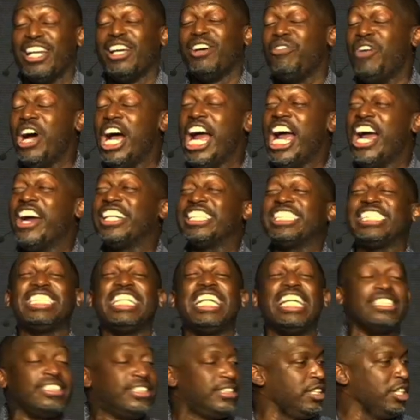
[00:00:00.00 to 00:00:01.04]
where is
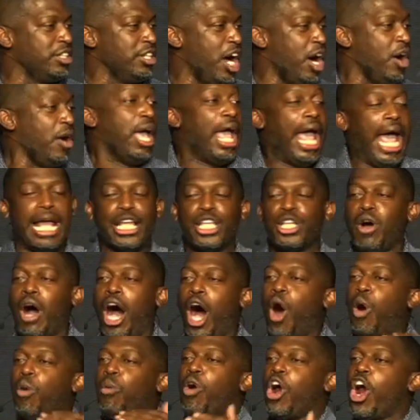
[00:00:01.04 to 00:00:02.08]
this? You know, and you
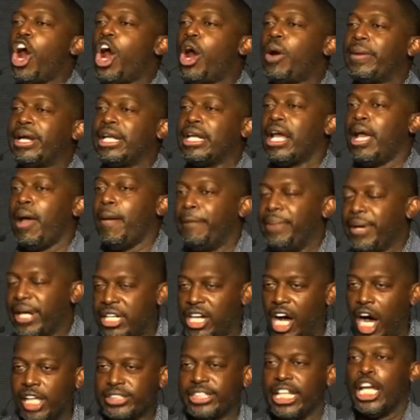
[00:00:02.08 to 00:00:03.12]
all worried
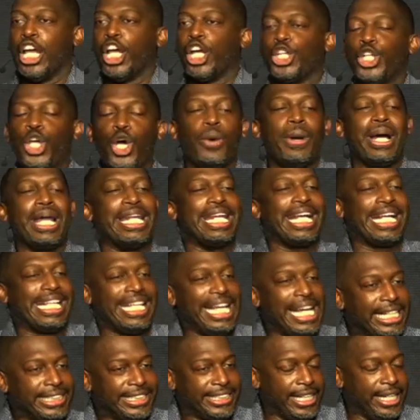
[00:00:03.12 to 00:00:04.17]
because you in the
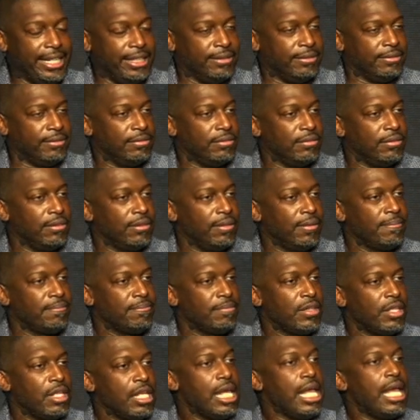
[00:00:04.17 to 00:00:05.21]
kitchen.
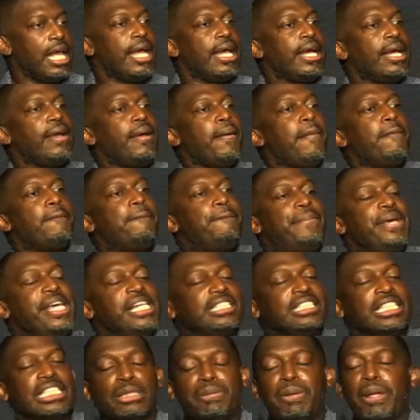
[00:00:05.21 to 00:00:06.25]

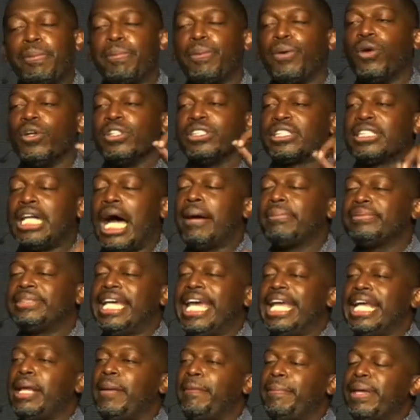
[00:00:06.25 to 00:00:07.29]
Business people, stop
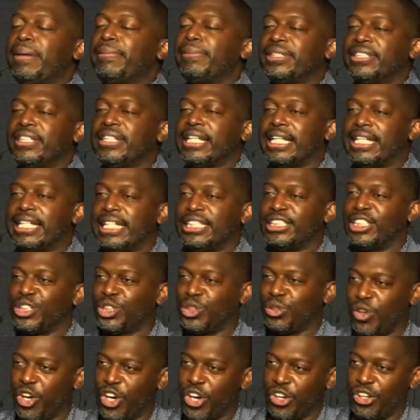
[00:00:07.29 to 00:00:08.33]
taking people to the kitchen
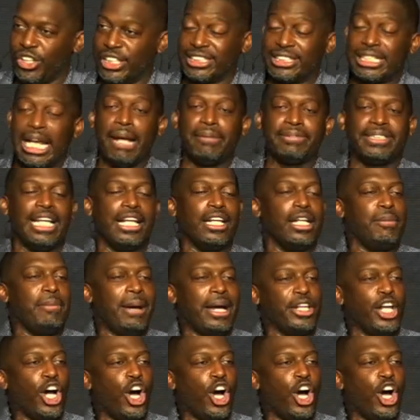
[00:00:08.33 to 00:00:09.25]
too early. Stop telling about the